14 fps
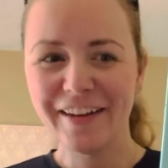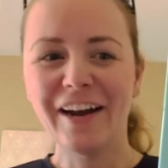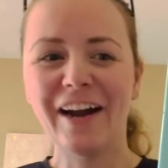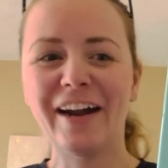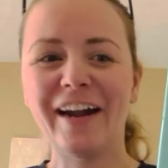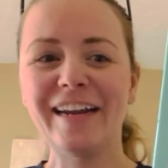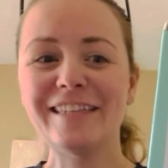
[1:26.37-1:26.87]

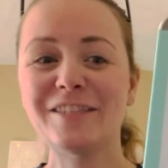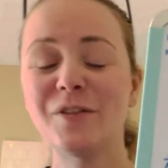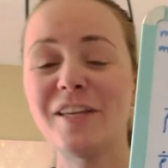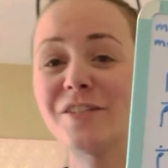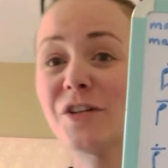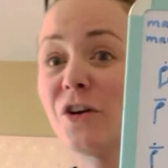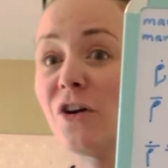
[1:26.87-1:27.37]
All right, so
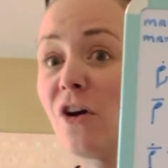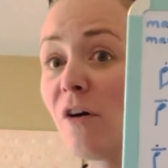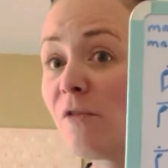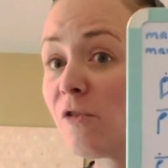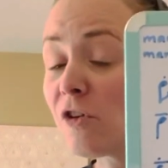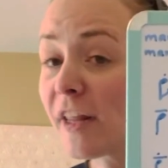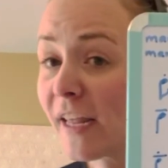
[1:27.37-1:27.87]
these are
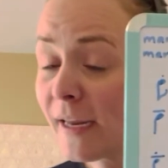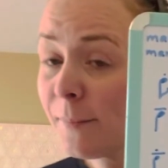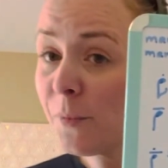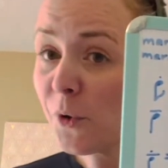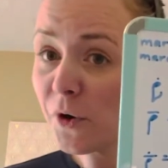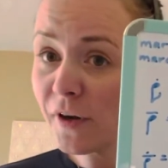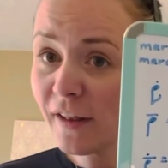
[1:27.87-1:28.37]
all really
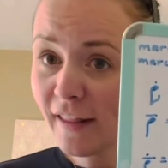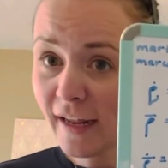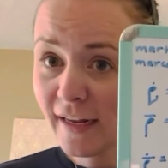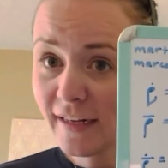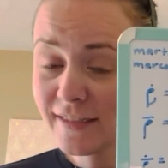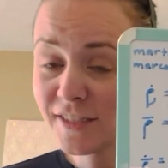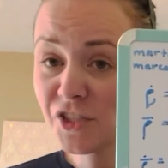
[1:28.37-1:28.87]
important
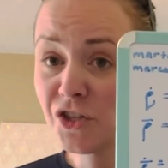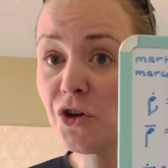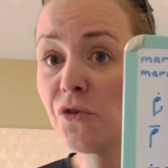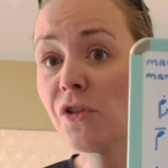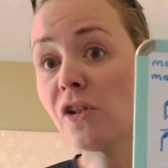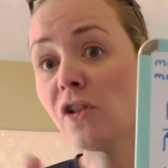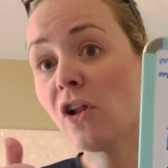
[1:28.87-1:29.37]
things to
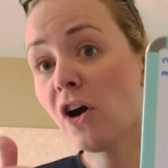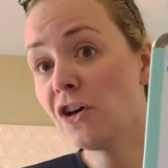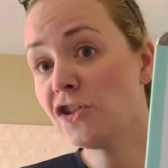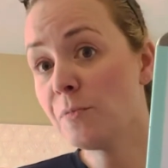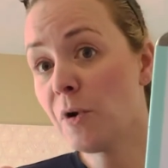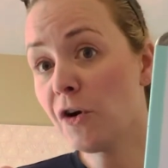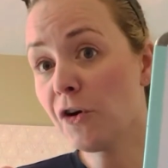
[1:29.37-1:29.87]
know the
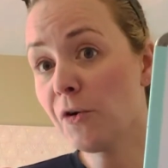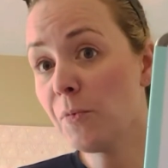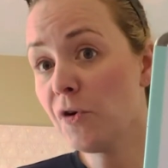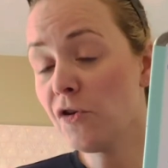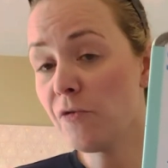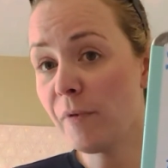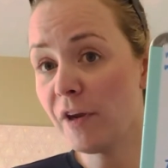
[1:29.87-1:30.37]
large motor
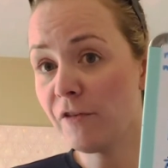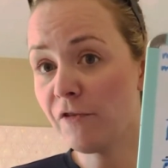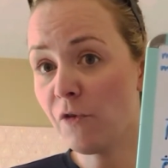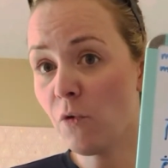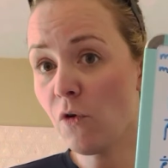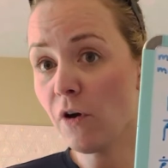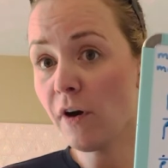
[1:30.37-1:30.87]
movement
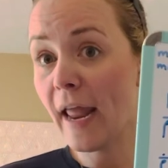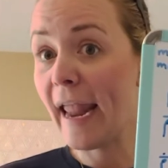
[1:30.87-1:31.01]
for